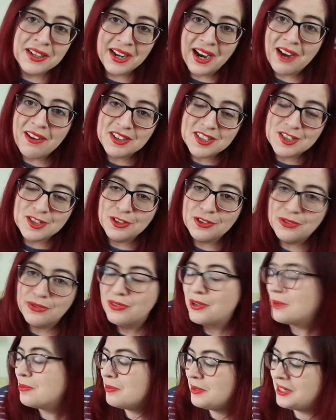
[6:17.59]
characters
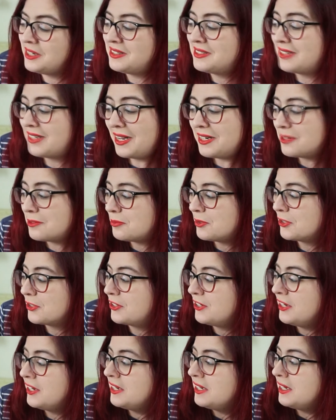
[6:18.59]
from inside the
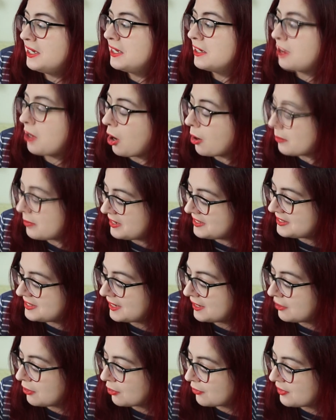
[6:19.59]
book
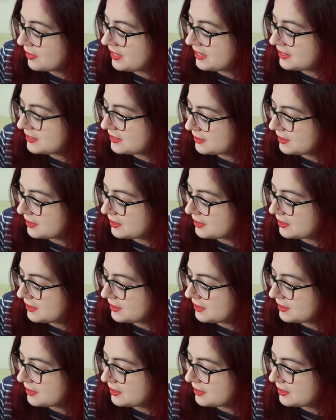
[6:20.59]
commenting on this.